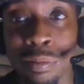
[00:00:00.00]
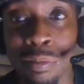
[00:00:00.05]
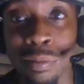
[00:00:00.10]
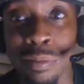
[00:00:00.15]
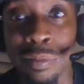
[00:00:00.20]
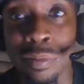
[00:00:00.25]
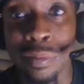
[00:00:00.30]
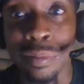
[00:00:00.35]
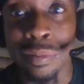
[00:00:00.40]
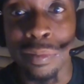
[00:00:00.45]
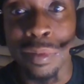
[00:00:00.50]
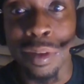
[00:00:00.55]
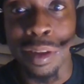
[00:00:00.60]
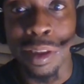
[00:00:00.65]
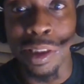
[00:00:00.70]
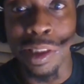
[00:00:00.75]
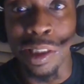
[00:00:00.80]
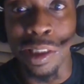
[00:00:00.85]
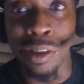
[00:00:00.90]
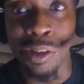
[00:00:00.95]
him,
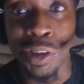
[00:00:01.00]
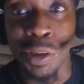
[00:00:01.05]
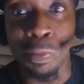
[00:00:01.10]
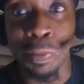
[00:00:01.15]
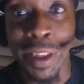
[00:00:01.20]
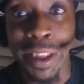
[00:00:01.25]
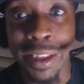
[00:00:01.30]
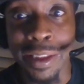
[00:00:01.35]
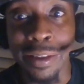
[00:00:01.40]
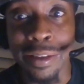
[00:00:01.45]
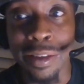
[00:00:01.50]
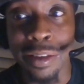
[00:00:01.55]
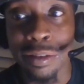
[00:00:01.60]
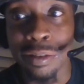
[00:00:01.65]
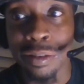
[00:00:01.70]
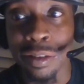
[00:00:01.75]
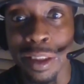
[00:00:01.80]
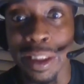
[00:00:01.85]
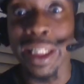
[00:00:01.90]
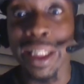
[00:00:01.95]
you know, speak
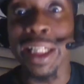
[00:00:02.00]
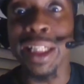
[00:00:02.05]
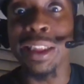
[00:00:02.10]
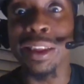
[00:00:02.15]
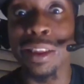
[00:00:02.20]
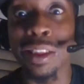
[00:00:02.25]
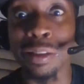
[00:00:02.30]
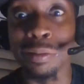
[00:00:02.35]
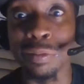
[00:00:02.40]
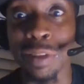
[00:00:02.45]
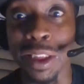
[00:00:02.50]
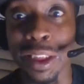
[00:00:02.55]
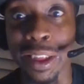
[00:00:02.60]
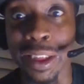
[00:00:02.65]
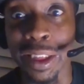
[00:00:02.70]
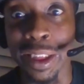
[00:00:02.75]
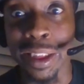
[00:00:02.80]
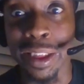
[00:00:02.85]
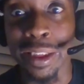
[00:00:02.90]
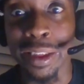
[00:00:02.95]
less than what
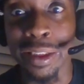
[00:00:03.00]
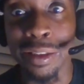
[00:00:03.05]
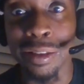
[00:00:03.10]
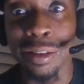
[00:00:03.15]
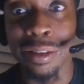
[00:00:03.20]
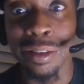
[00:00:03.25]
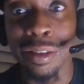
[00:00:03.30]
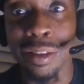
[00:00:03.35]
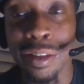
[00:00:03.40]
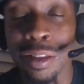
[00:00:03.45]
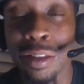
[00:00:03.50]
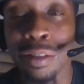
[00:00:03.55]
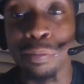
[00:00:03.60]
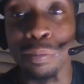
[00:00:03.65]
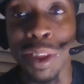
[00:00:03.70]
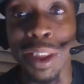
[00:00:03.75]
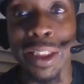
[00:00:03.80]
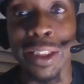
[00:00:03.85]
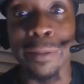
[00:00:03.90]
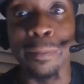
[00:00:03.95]
he getting.
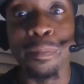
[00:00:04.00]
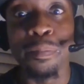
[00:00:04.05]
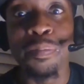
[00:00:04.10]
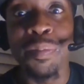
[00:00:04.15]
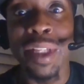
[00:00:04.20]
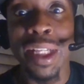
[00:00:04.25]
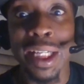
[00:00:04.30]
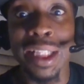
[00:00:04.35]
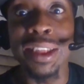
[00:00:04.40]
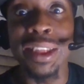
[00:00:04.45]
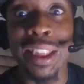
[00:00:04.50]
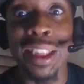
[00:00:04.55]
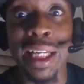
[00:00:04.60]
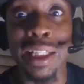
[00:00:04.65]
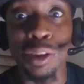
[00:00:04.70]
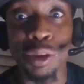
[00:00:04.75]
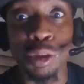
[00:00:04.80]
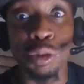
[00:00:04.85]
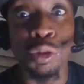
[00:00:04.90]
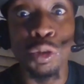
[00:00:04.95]
But it's
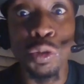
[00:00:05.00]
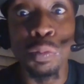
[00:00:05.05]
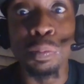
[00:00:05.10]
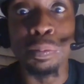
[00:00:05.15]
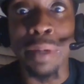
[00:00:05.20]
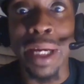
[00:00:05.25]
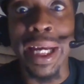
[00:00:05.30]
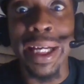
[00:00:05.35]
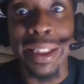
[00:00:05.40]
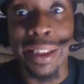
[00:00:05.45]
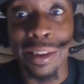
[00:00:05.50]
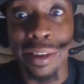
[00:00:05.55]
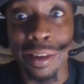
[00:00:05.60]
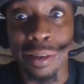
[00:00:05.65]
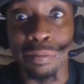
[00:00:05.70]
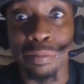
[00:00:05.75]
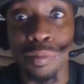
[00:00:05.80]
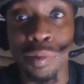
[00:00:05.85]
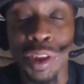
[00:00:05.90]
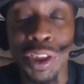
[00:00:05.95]
like true
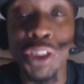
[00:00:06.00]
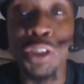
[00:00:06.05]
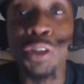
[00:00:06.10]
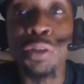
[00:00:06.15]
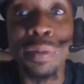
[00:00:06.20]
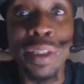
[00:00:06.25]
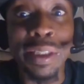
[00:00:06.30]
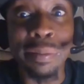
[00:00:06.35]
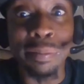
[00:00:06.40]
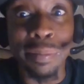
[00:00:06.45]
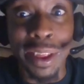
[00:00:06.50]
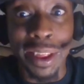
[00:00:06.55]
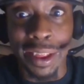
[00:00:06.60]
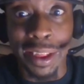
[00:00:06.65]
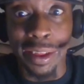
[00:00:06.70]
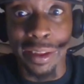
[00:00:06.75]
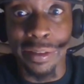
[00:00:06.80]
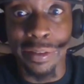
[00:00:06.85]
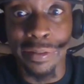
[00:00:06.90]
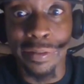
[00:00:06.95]
backup QB
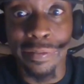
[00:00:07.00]
money.